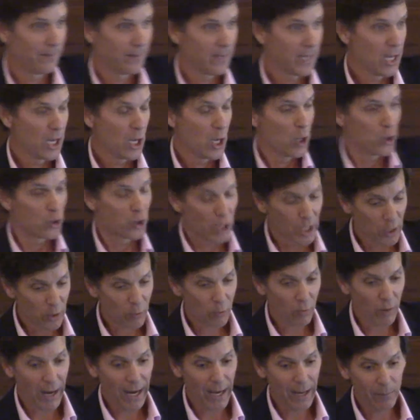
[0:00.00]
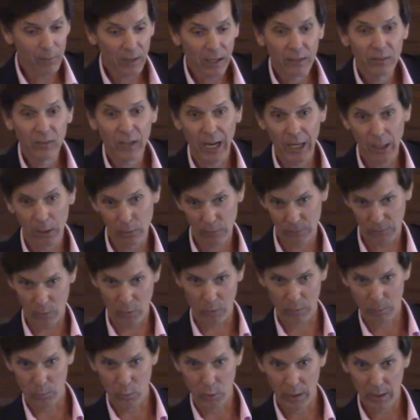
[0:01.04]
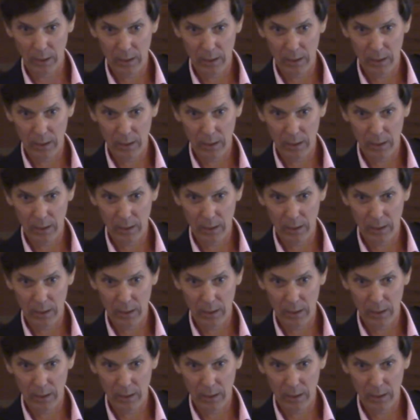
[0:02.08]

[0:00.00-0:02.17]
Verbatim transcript: She grabbed a telephone book.